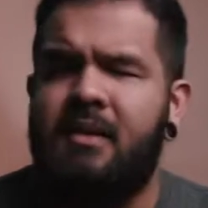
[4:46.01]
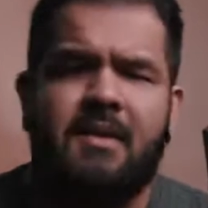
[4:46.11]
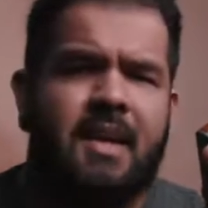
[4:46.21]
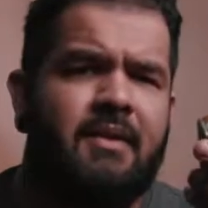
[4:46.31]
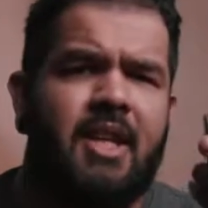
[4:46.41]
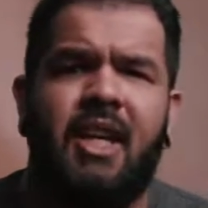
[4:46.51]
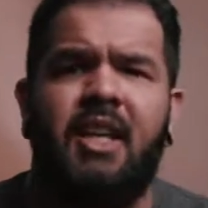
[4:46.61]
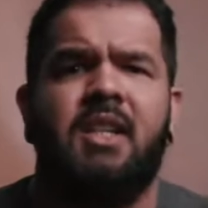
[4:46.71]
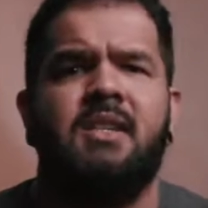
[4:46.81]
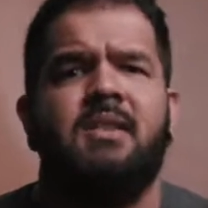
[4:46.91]
7, 8
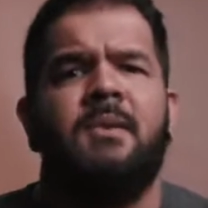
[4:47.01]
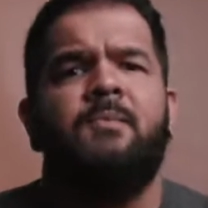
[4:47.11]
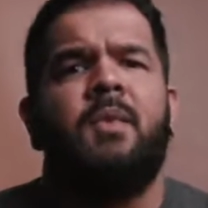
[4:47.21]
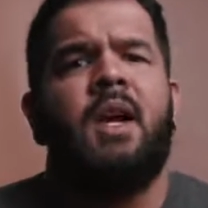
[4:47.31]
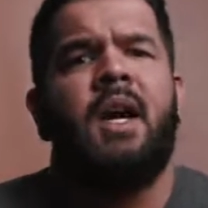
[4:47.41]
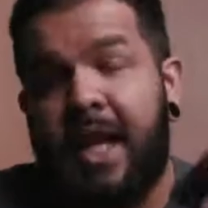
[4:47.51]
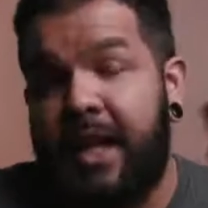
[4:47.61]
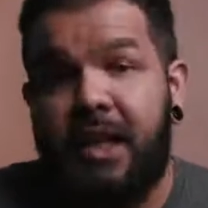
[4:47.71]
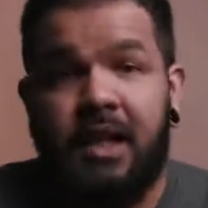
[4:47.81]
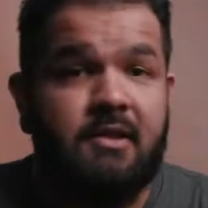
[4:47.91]
years. And I
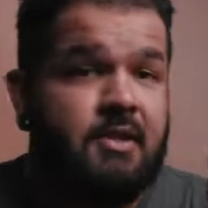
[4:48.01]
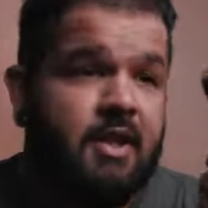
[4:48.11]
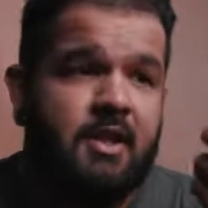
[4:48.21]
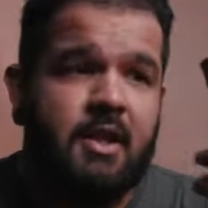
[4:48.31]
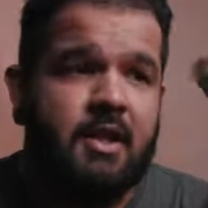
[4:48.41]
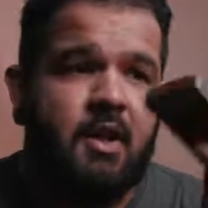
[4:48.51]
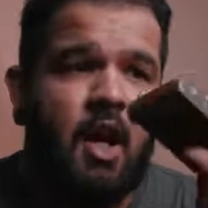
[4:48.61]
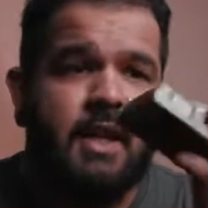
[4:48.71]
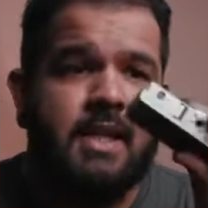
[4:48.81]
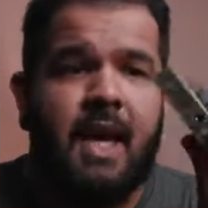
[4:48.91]
literally just
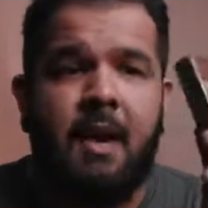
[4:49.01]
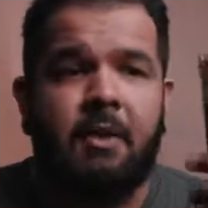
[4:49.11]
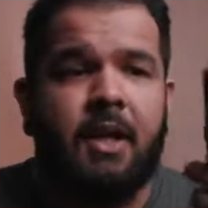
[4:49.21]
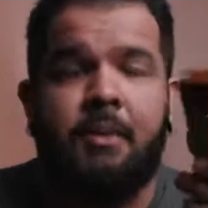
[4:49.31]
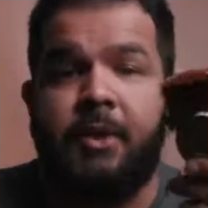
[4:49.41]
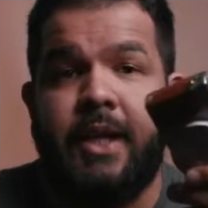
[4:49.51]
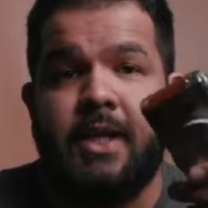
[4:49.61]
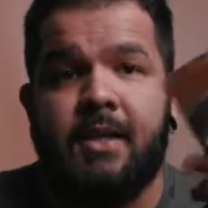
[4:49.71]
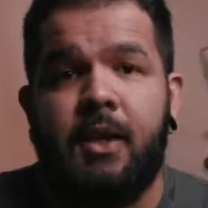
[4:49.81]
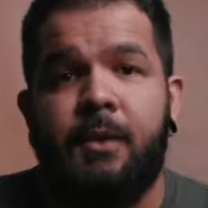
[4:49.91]
got this camera a couple of
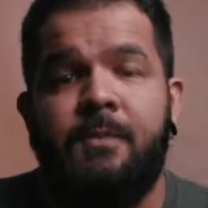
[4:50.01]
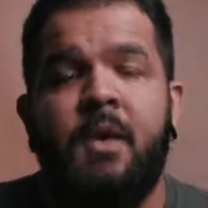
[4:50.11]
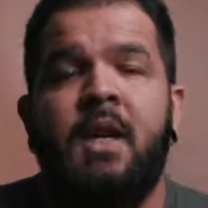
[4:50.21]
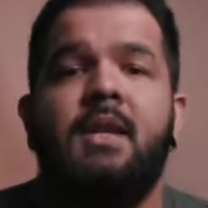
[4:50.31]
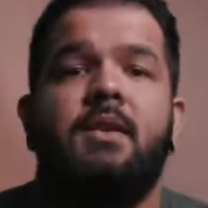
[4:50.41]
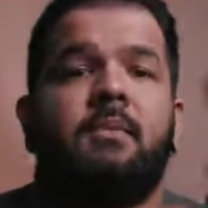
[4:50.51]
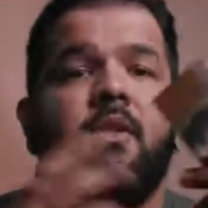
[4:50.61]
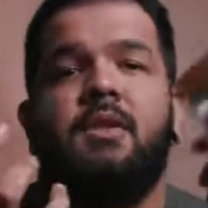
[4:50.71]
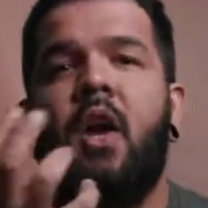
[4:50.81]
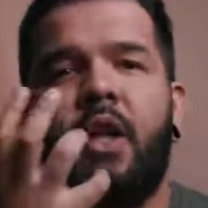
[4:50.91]
days ago. So I'm
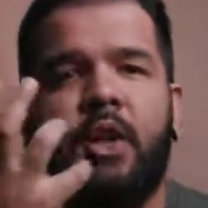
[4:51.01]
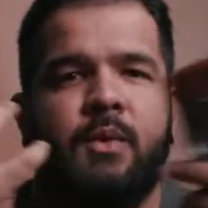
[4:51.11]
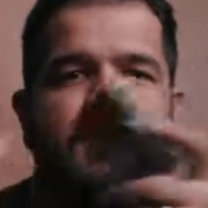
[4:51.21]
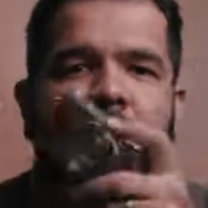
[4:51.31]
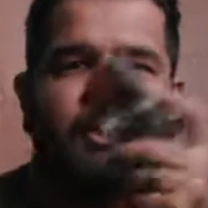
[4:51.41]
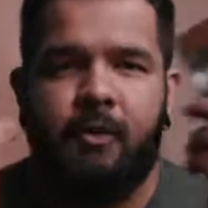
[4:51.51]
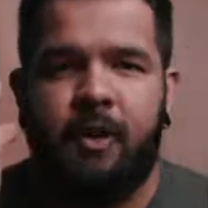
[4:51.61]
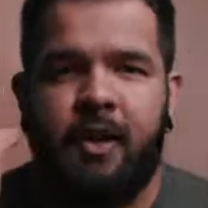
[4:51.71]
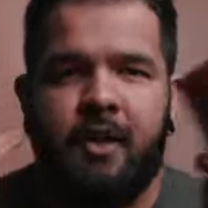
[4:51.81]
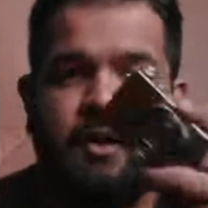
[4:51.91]
just not used to
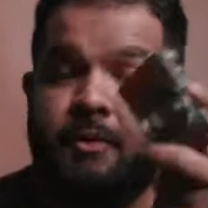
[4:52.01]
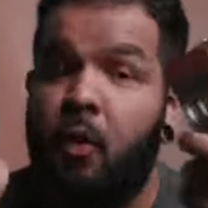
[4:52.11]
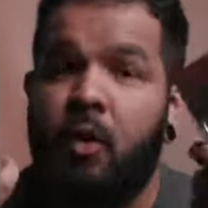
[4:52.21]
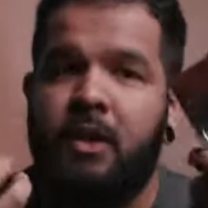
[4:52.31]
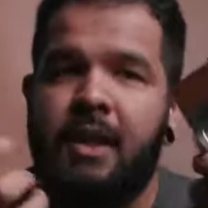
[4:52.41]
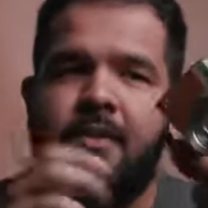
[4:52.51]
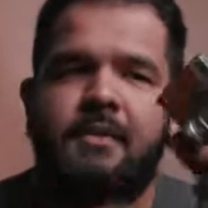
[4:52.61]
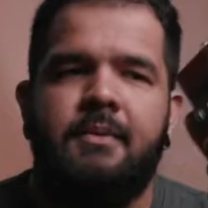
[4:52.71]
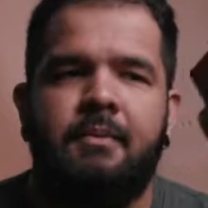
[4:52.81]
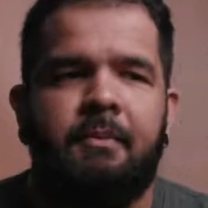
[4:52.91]
the focal
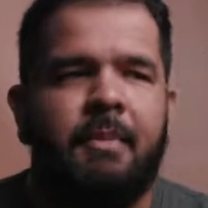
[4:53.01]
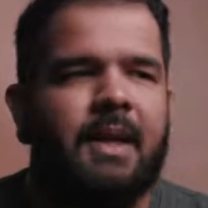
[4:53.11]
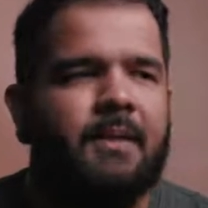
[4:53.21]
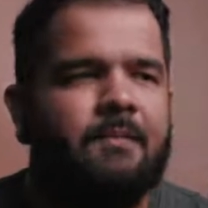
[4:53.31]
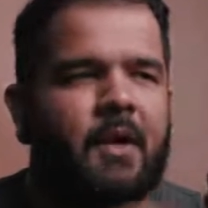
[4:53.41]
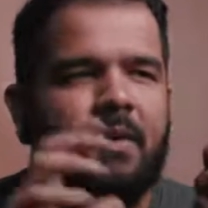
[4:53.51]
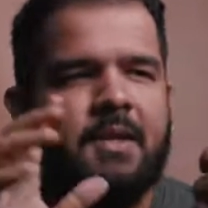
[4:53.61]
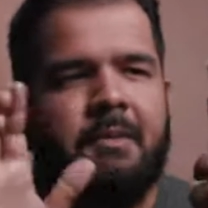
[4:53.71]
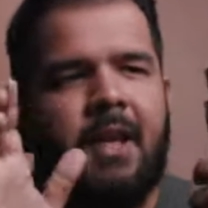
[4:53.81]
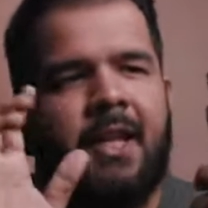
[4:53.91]
length, but it was
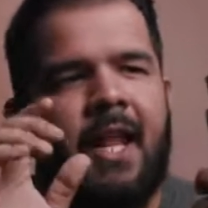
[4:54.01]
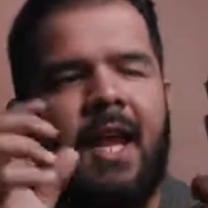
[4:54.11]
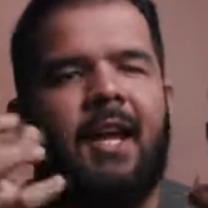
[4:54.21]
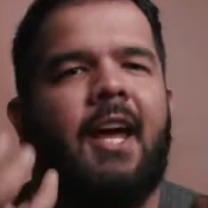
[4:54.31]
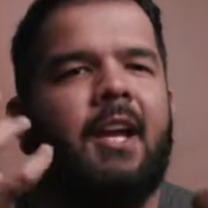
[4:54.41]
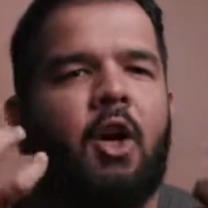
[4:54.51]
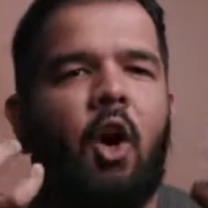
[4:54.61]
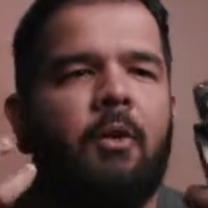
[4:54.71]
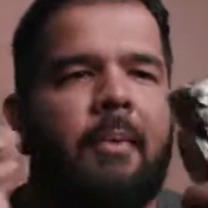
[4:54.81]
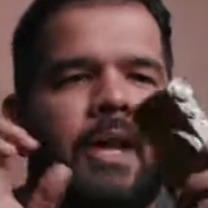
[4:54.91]
something that kind of
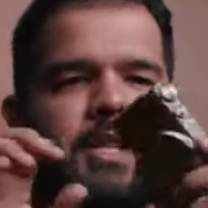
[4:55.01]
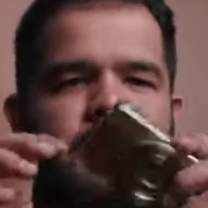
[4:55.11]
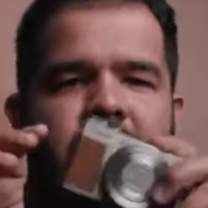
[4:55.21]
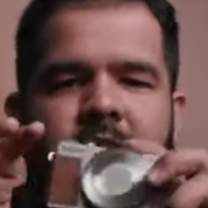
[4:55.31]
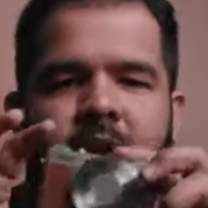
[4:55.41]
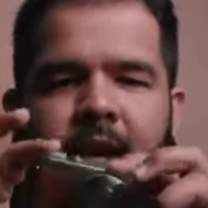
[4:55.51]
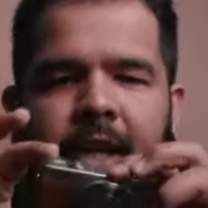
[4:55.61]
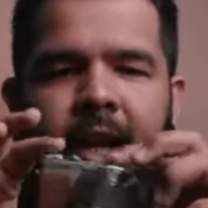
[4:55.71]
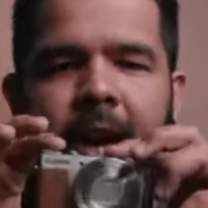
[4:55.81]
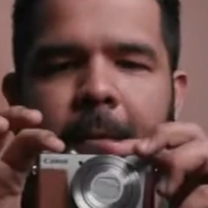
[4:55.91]
called my attention straight out of
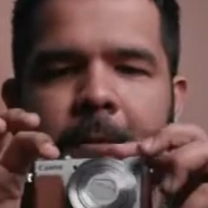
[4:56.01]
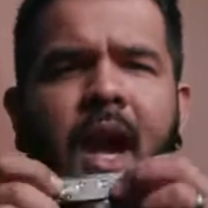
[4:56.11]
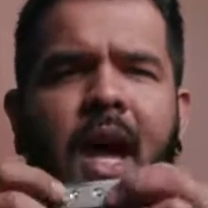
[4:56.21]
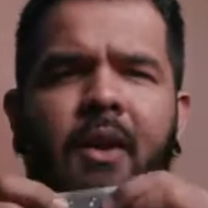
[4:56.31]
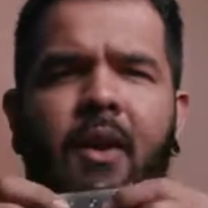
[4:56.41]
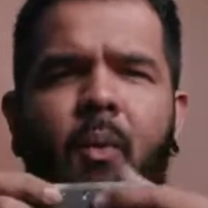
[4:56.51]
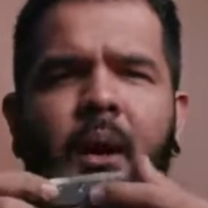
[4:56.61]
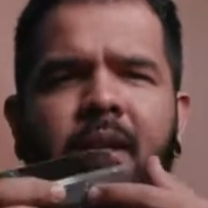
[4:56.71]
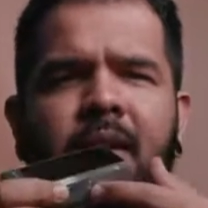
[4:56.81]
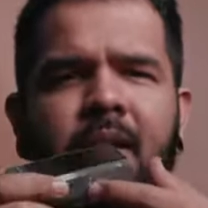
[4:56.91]
the gate. I don't get
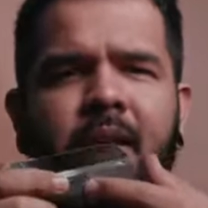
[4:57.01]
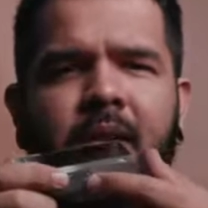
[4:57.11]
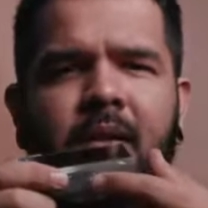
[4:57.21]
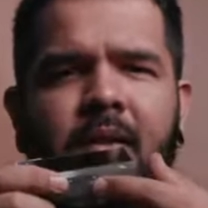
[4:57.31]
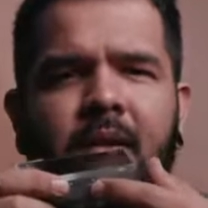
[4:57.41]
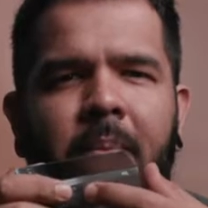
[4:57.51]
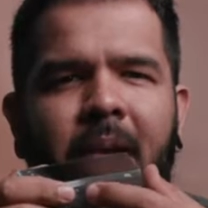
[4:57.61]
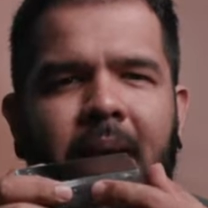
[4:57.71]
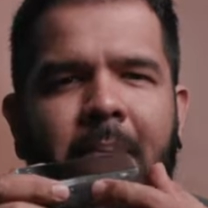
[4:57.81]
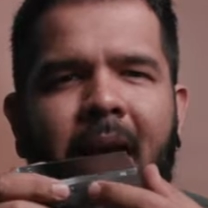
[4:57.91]
why the
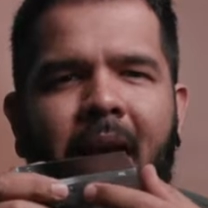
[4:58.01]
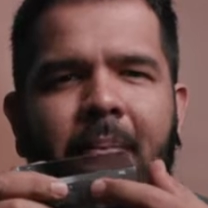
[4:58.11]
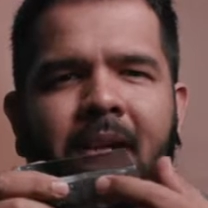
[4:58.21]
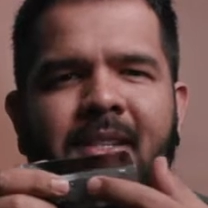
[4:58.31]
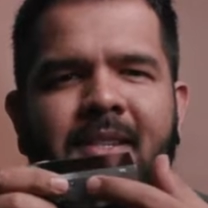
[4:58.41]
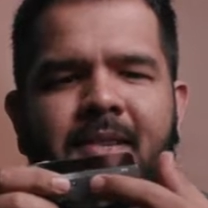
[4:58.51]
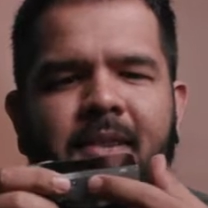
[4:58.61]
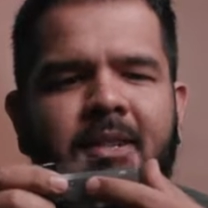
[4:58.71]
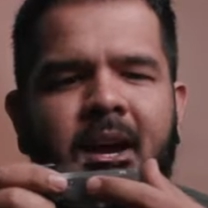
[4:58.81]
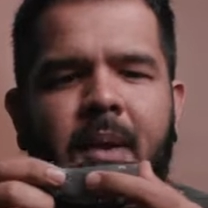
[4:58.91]
playback button is
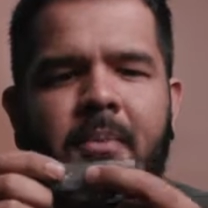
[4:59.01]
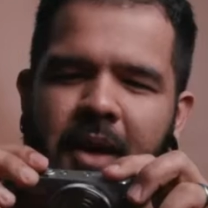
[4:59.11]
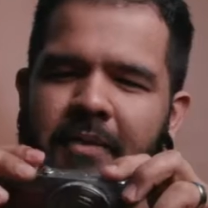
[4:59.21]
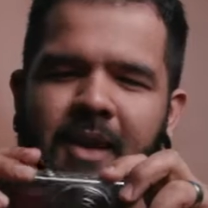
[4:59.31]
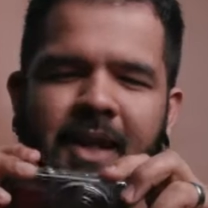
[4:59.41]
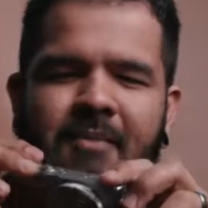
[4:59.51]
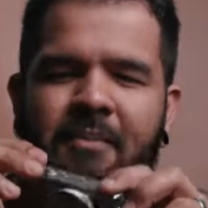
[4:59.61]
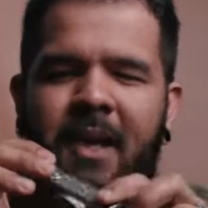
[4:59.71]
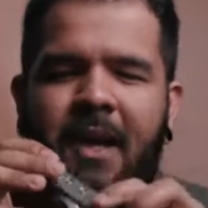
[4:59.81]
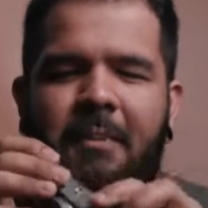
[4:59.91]
on top. I feel like
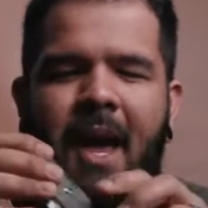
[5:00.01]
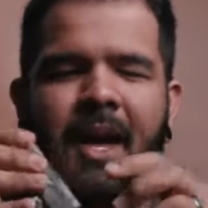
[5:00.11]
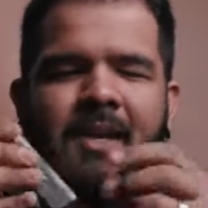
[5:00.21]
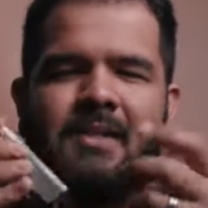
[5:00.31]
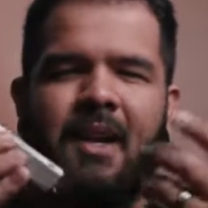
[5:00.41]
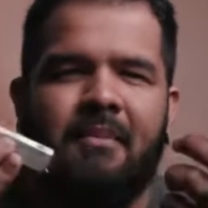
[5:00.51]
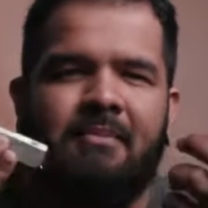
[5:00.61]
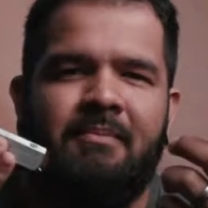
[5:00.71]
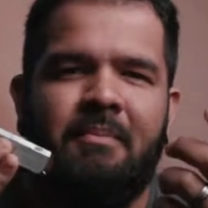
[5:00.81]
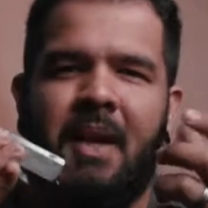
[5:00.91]
playback is not a
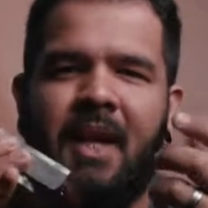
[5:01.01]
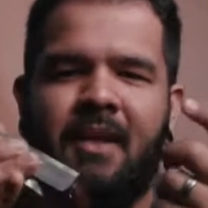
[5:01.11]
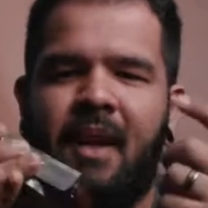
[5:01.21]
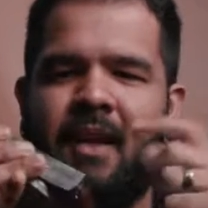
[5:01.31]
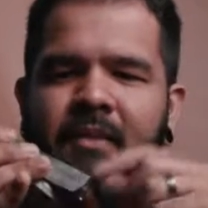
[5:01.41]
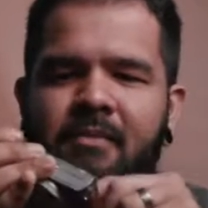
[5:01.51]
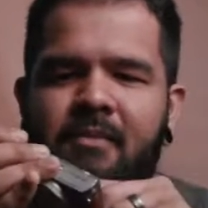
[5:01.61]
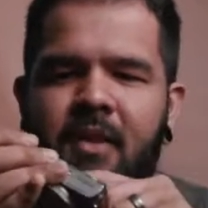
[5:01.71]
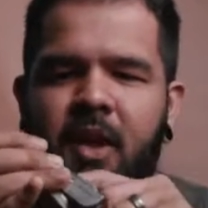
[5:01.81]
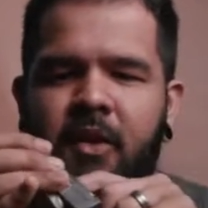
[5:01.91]
big thing. It